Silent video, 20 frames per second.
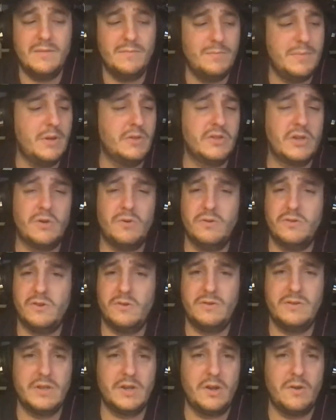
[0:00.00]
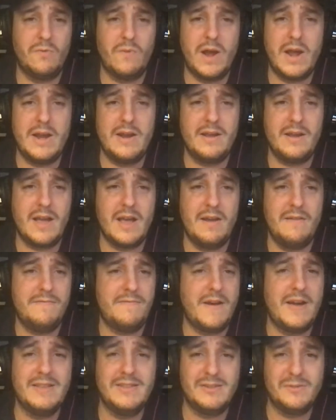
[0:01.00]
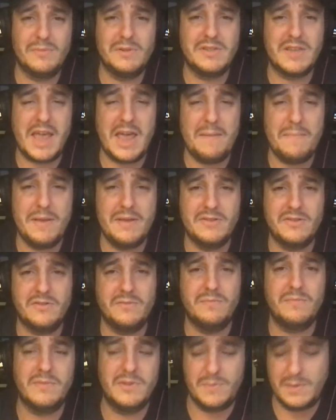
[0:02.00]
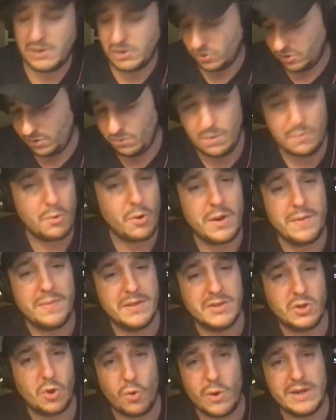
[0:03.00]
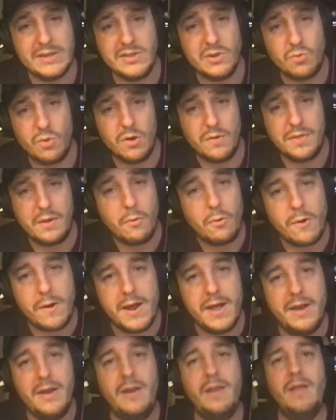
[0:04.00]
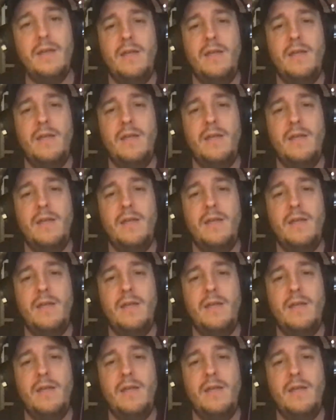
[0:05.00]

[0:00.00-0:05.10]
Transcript: Musical is always a good way to kind of find some escapism, especially when we're in this crazy world that we're in.